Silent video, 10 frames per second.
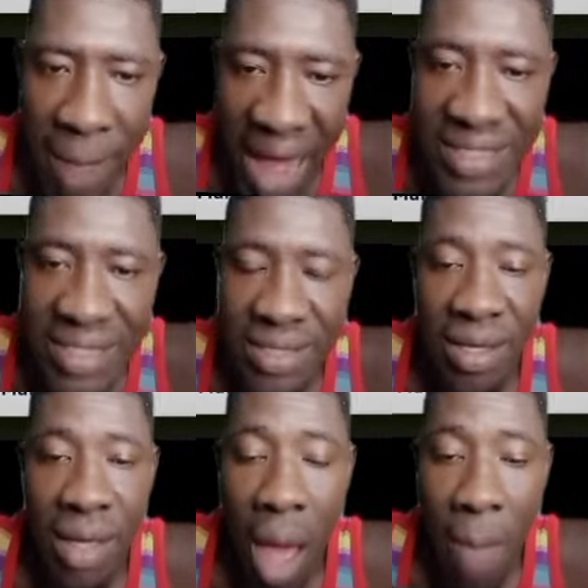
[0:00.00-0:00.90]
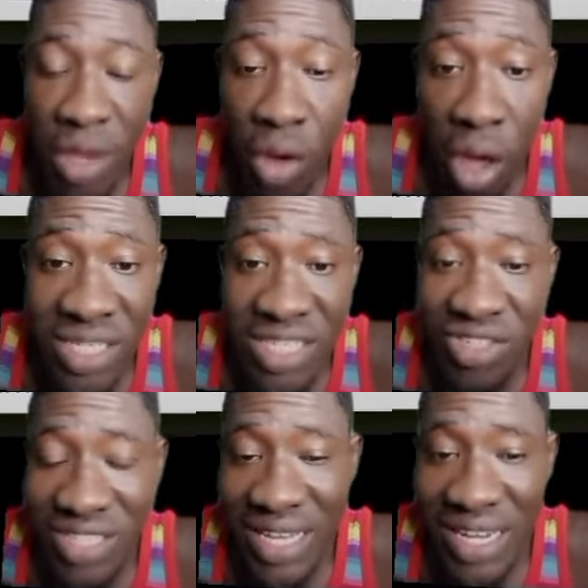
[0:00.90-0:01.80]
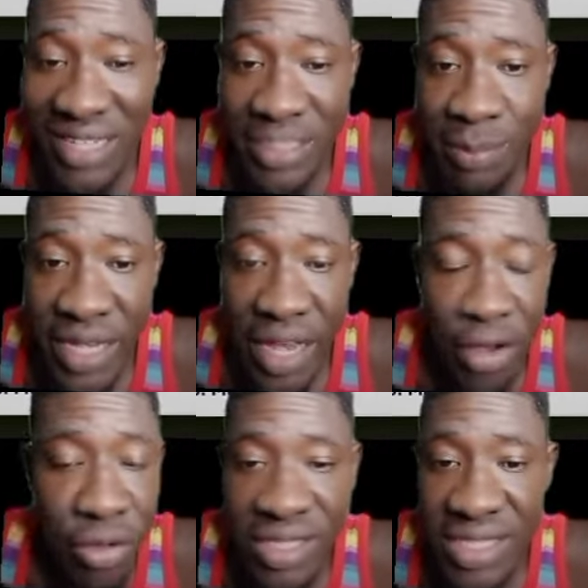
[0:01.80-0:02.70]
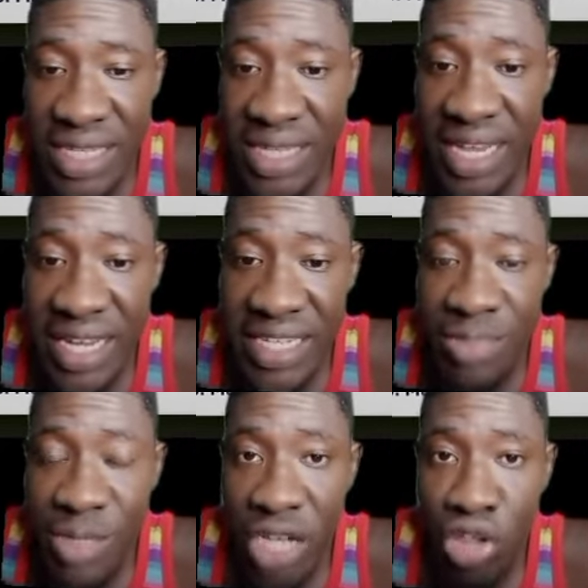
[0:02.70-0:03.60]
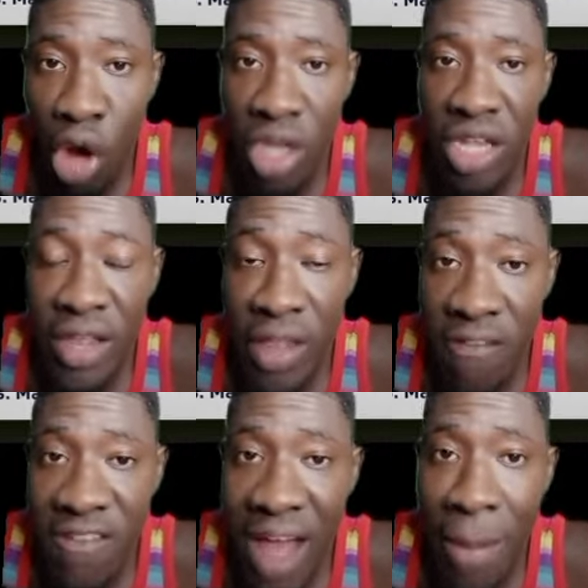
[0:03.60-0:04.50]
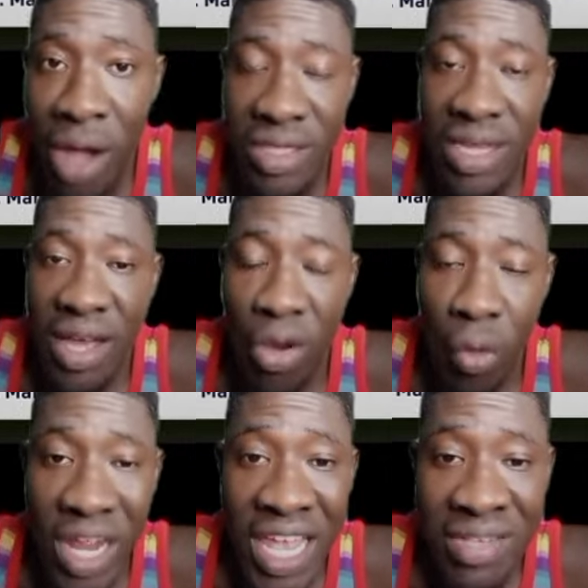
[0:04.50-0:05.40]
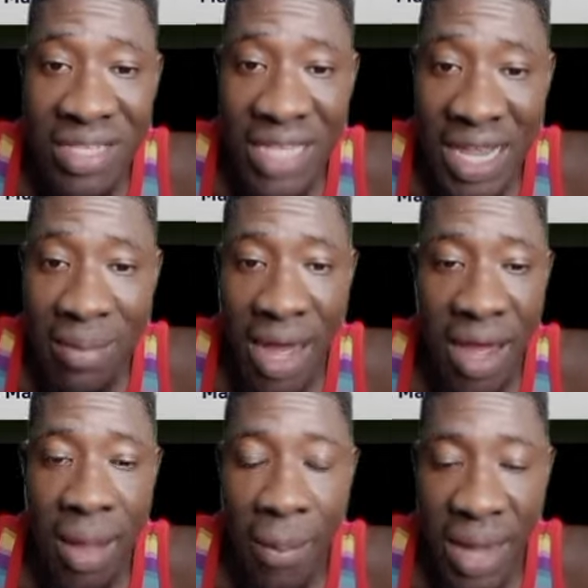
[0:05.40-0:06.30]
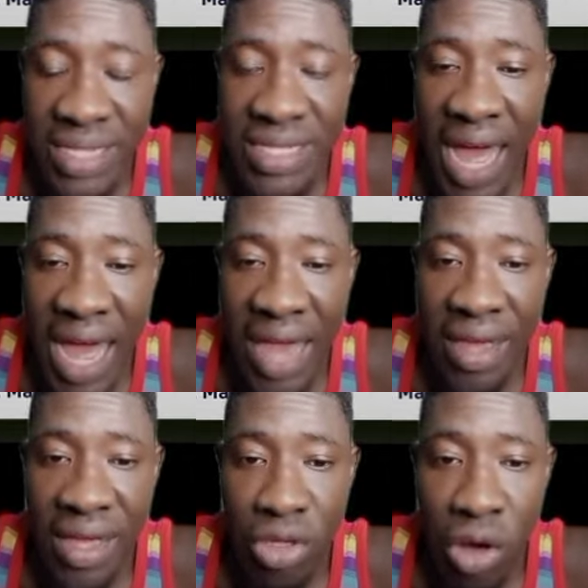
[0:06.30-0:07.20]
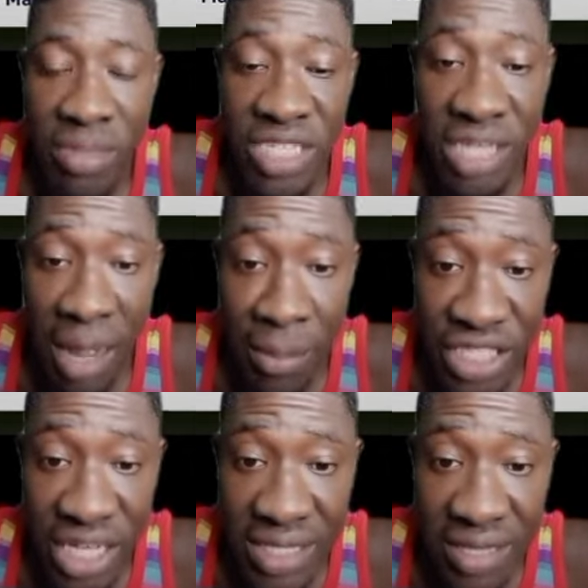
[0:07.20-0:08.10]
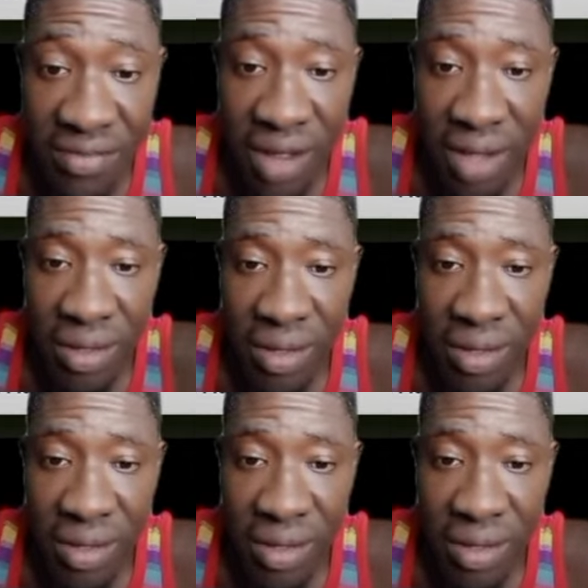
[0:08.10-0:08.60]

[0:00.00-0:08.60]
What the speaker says: But because he's not an English player, you don't see the English media talking enough about William Saliba. But this guy, though I'm a Chelsea fan,